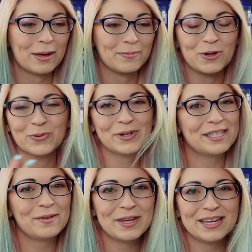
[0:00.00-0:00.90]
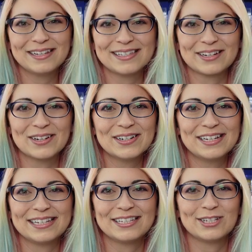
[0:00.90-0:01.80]
No reason to be concerned.
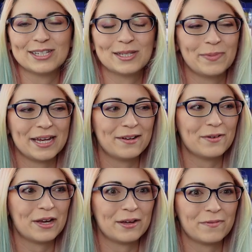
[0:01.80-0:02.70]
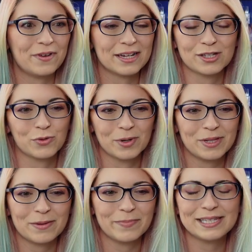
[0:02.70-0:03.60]
It's just been an
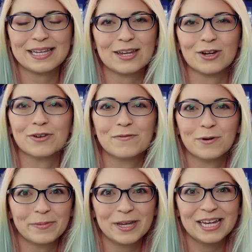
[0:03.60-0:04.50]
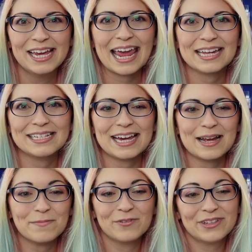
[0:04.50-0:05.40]
extremely busy year for me and
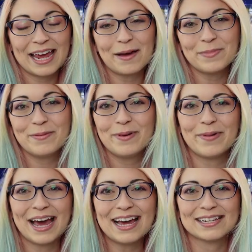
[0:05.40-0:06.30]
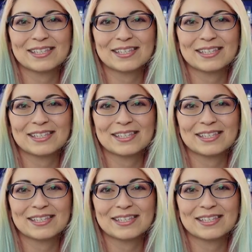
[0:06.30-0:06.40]
I'm really happy to be back.